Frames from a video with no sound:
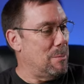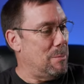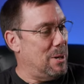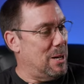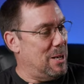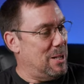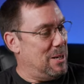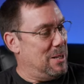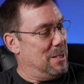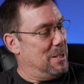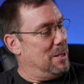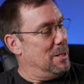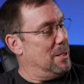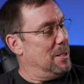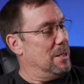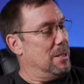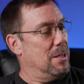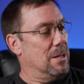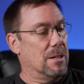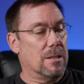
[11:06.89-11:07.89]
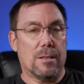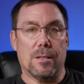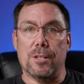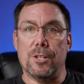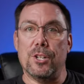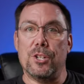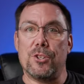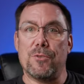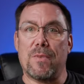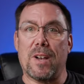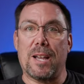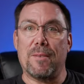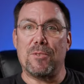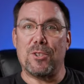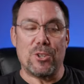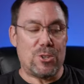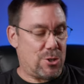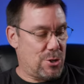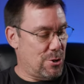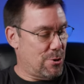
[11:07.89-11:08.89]
but the Ninja 5
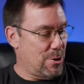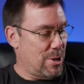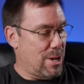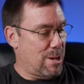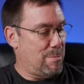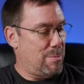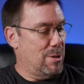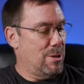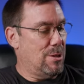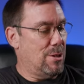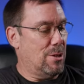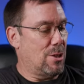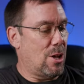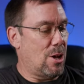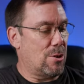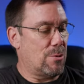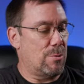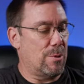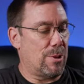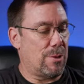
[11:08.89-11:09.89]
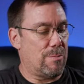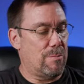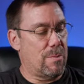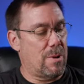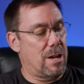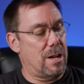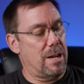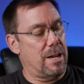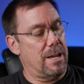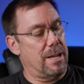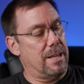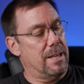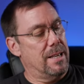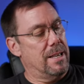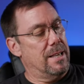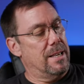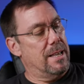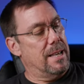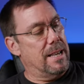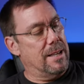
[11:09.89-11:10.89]
just showed up along with my
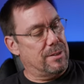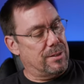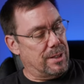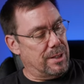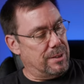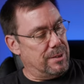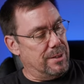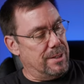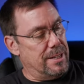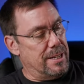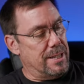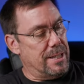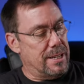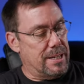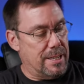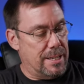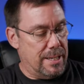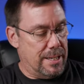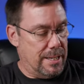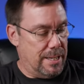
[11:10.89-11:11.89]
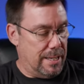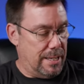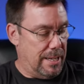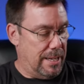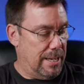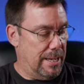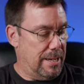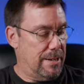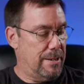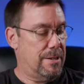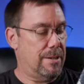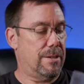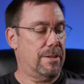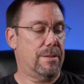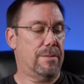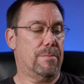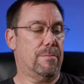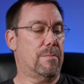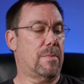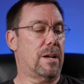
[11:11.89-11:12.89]
SSD and
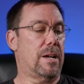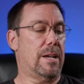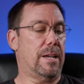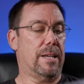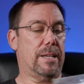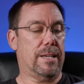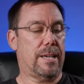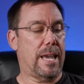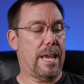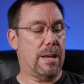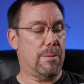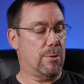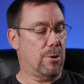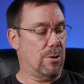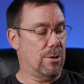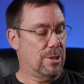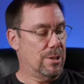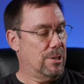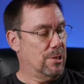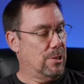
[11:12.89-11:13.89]
my cable.